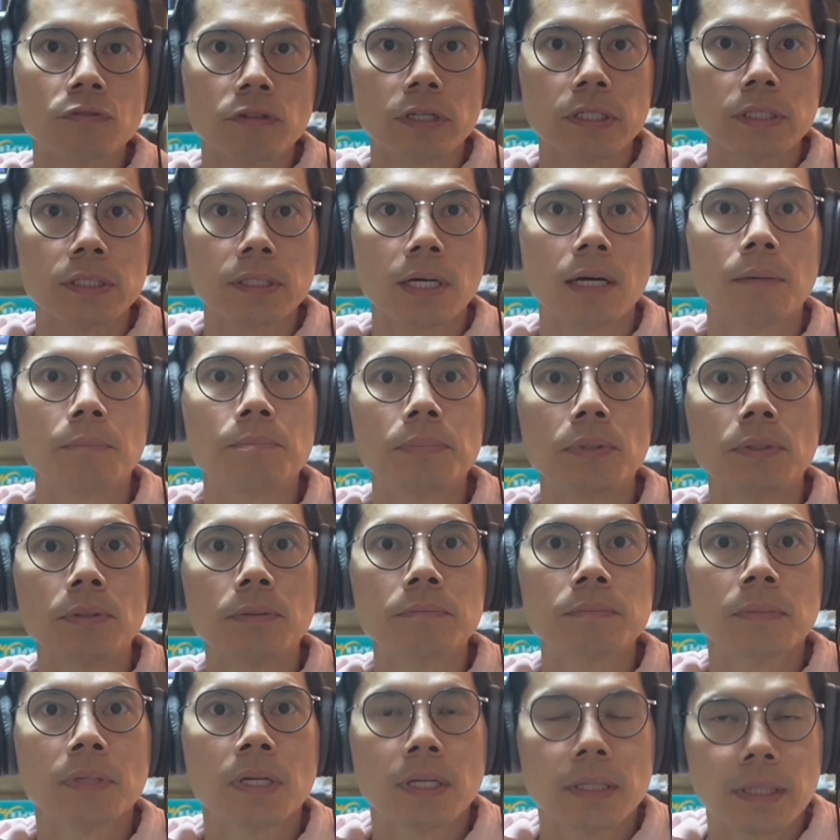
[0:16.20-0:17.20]
example.
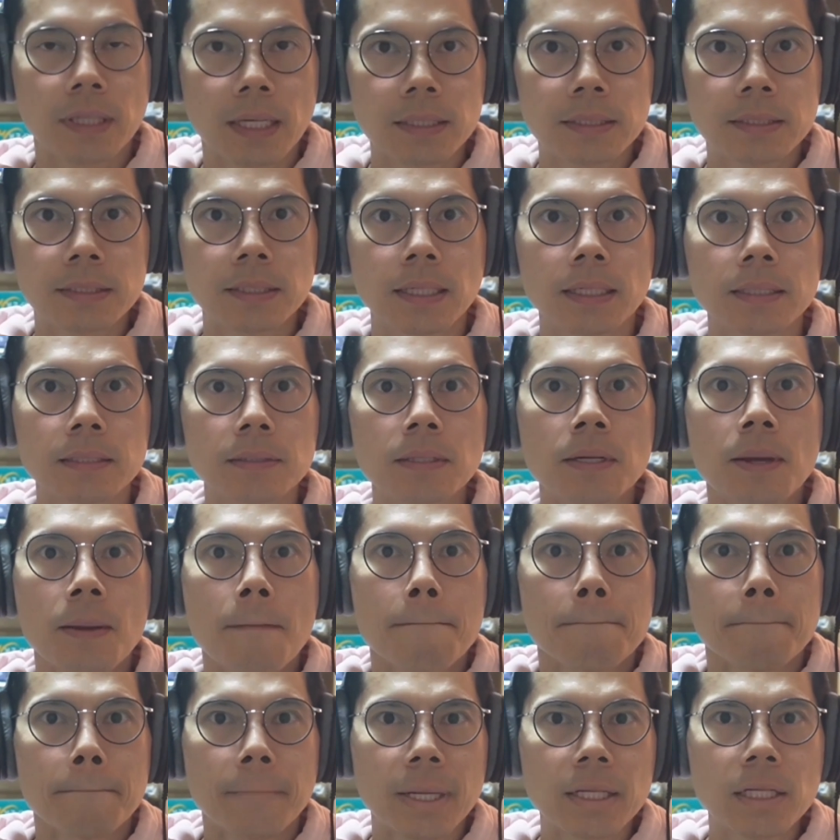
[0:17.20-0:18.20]
That said,
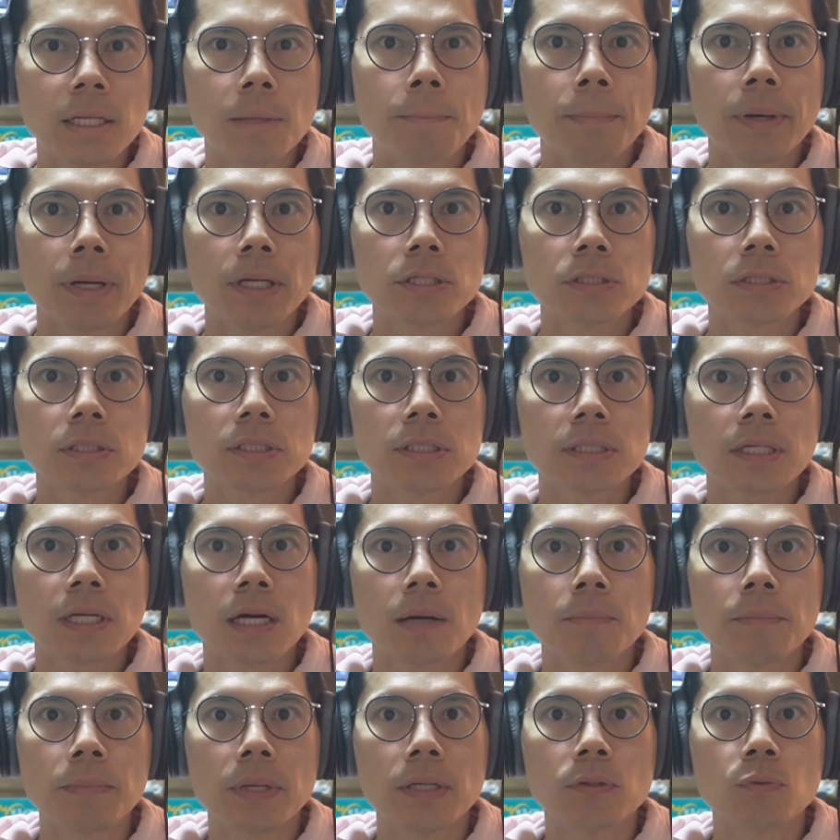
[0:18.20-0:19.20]
many patients
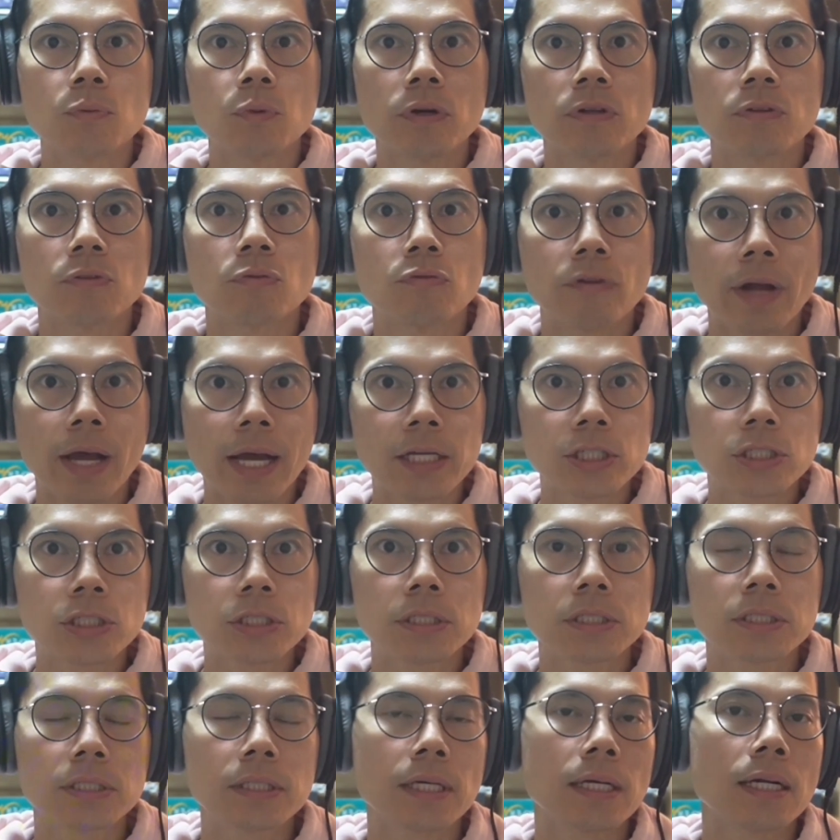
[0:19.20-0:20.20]
come in with
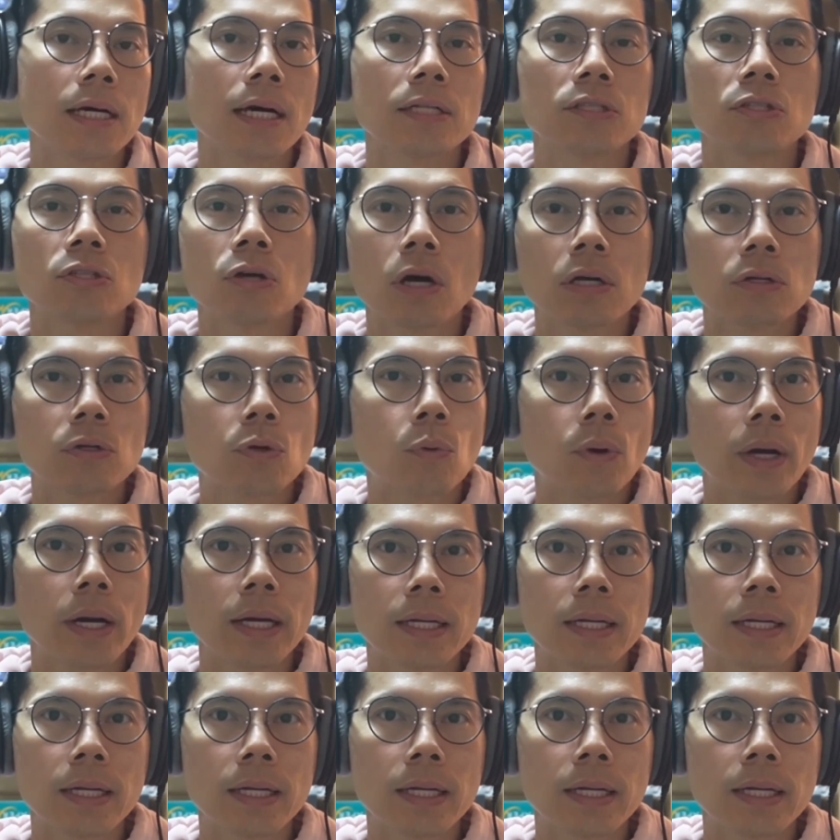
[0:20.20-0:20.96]
rashes that are not quite